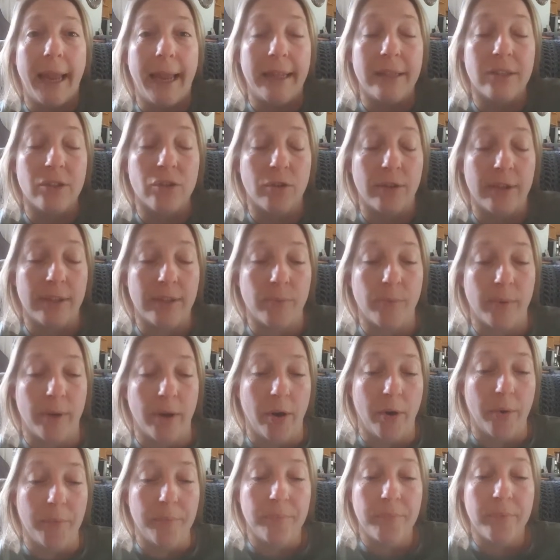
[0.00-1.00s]
answer as we
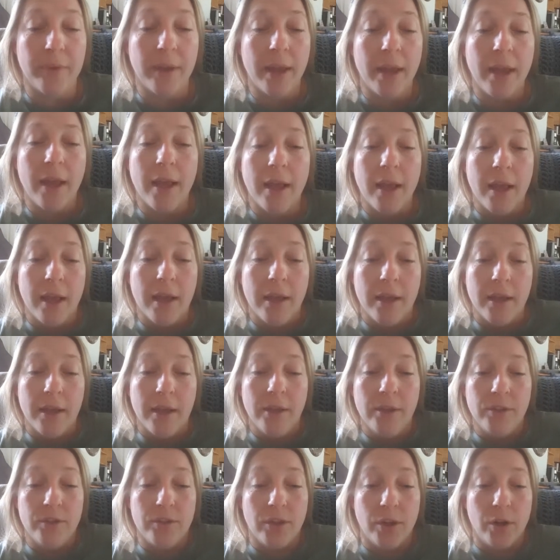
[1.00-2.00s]
go.
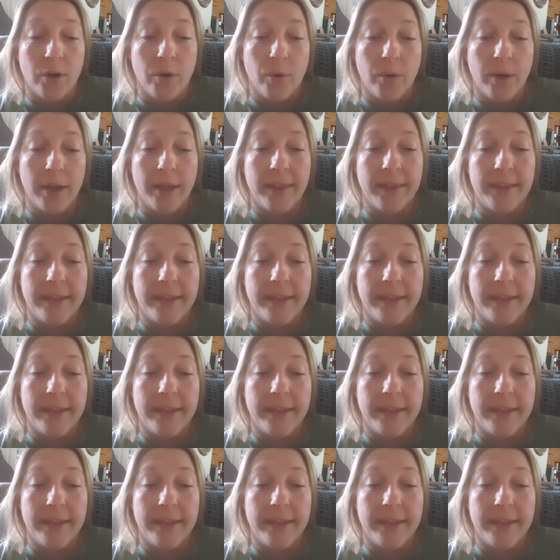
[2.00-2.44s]
So